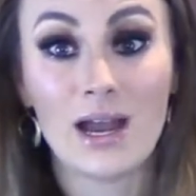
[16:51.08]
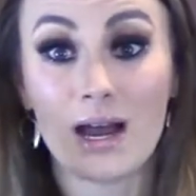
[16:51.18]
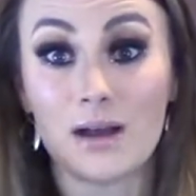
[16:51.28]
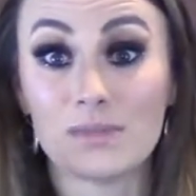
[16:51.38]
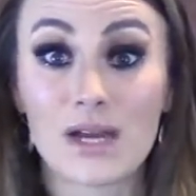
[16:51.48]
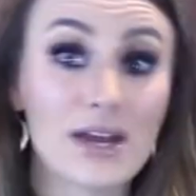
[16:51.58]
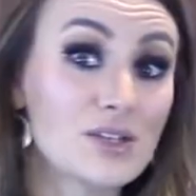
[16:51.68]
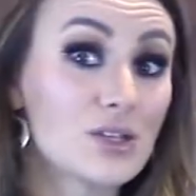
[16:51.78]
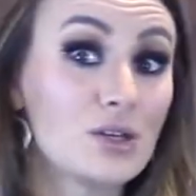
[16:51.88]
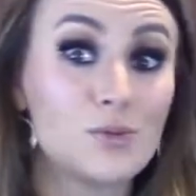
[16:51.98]
to
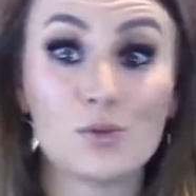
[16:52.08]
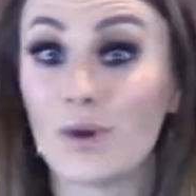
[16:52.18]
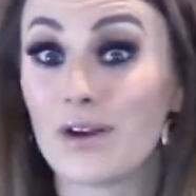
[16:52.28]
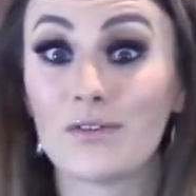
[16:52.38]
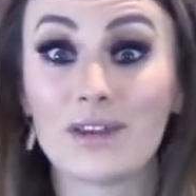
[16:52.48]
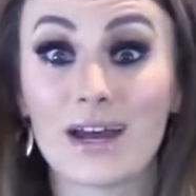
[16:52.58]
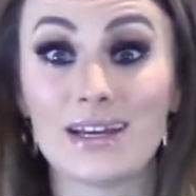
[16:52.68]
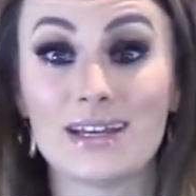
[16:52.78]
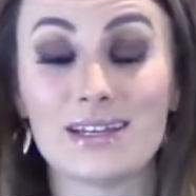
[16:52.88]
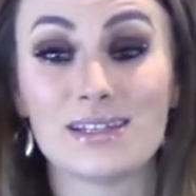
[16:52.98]
ice cubes, whatever
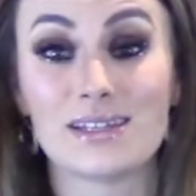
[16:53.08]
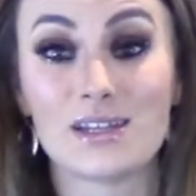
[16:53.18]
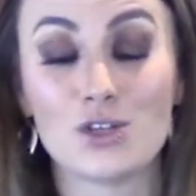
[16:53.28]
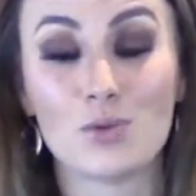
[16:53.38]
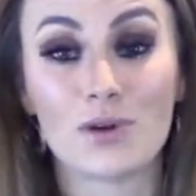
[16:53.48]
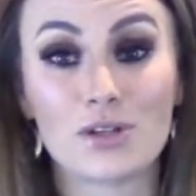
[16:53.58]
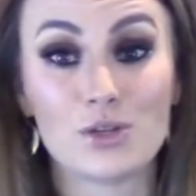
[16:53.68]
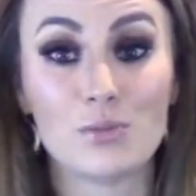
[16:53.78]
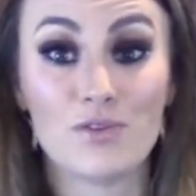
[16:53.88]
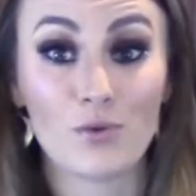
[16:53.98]
that is that you want to
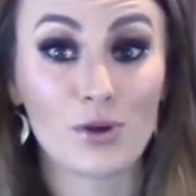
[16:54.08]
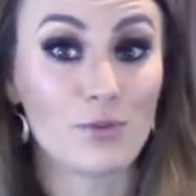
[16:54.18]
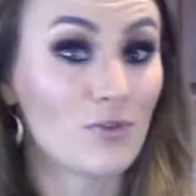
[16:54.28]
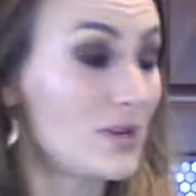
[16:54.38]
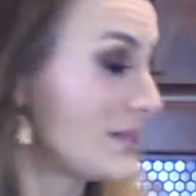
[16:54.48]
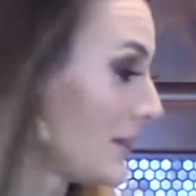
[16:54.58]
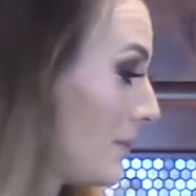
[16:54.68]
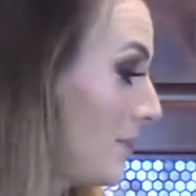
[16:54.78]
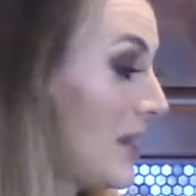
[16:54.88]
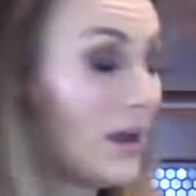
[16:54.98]
do before you freeze
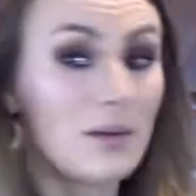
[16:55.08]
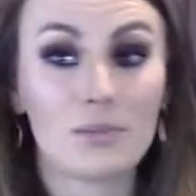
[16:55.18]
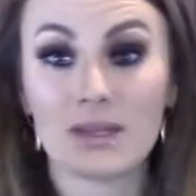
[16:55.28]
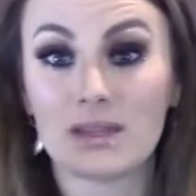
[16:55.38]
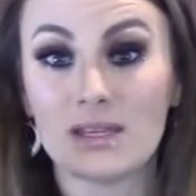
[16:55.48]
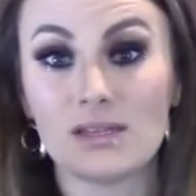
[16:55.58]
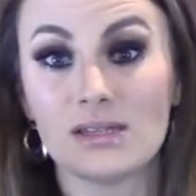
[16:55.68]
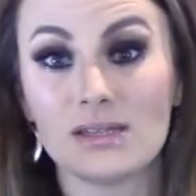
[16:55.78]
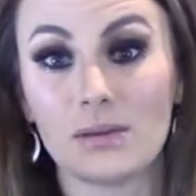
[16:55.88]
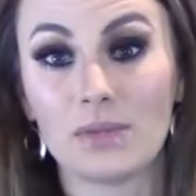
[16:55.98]
them. But this
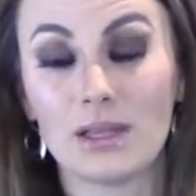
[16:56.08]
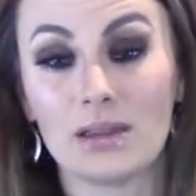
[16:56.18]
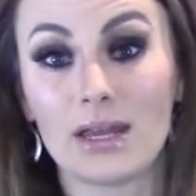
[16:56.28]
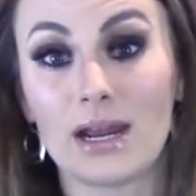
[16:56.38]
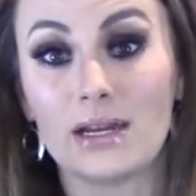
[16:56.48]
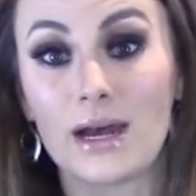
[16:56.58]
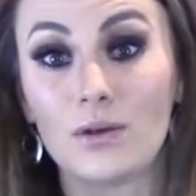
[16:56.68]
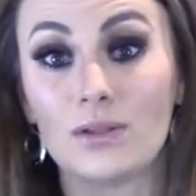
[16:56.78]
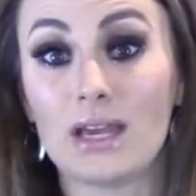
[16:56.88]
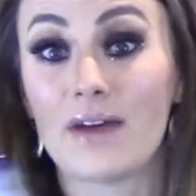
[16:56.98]
is something that I not
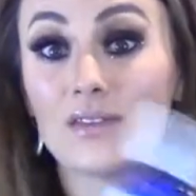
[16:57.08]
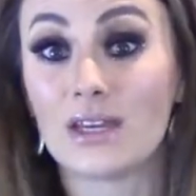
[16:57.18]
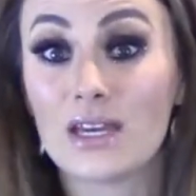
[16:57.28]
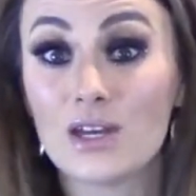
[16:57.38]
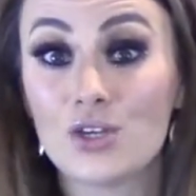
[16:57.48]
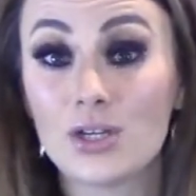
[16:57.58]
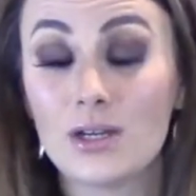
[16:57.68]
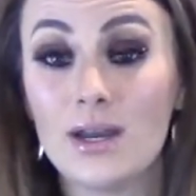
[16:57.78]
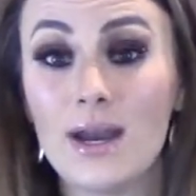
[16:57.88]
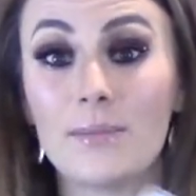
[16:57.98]
only have in the
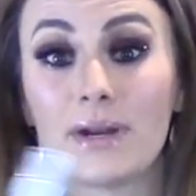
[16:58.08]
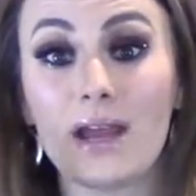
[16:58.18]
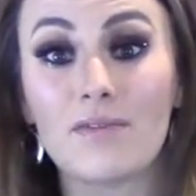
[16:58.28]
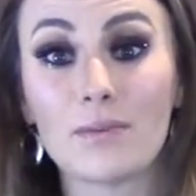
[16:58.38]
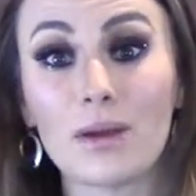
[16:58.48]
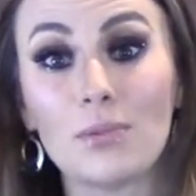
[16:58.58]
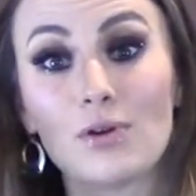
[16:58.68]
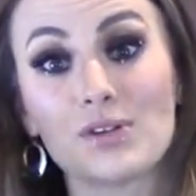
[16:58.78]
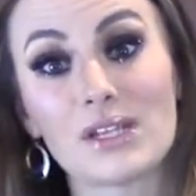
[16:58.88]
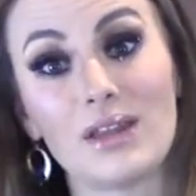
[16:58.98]
kitchen, but I have in my
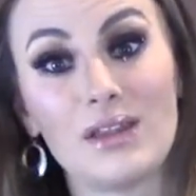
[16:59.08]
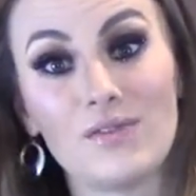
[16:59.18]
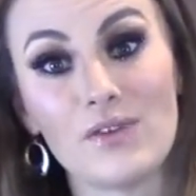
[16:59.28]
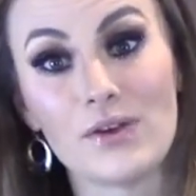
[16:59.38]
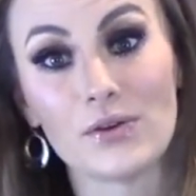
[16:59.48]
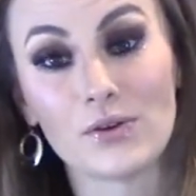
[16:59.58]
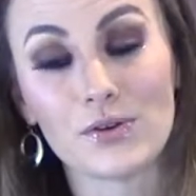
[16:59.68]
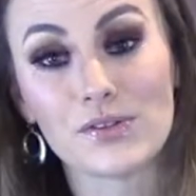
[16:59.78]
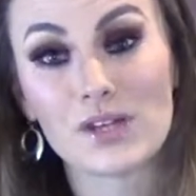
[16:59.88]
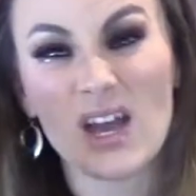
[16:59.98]
purse and in the
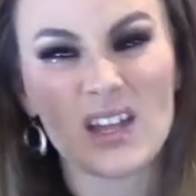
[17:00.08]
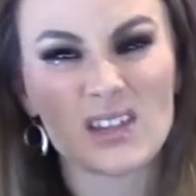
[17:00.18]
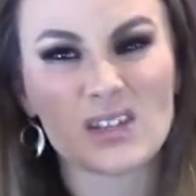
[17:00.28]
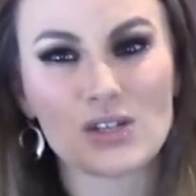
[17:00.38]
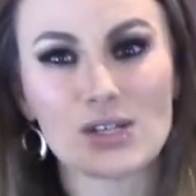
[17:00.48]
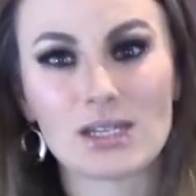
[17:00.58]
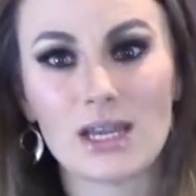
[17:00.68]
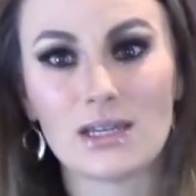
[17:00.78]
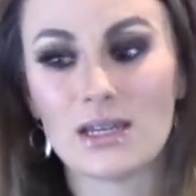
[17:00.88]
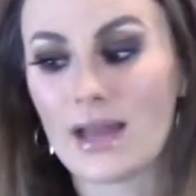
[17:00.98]
vehicles. This is just
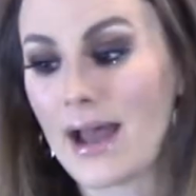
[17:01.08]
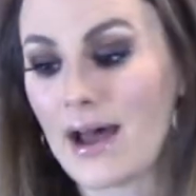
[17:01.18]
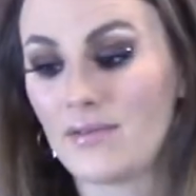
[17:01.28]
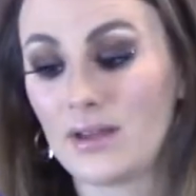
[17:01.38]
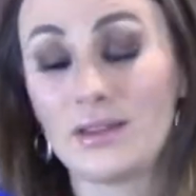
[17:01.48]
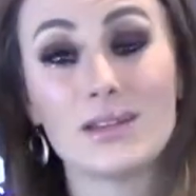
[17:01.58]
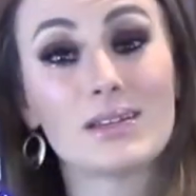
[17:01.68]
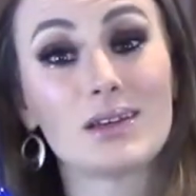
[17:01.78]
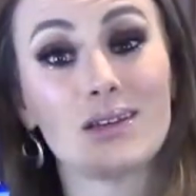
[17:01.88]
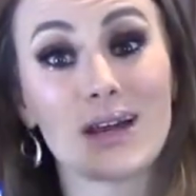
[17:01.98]
handy to have, and this
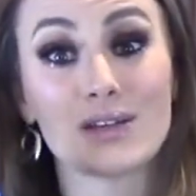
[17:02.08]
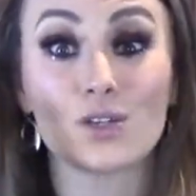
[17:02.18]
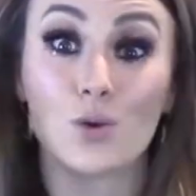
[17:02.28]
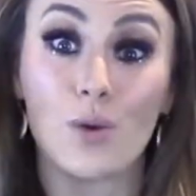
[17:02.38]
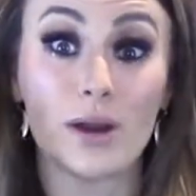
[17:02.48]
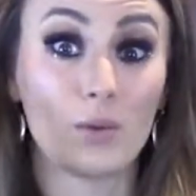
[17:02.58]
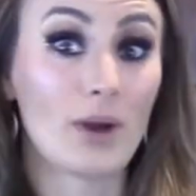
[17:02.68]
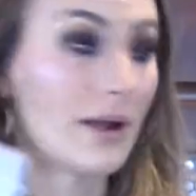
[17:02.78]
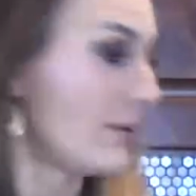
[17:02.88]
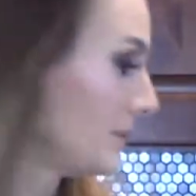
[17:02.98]
can last quite a
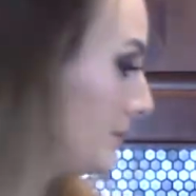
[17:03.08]
while.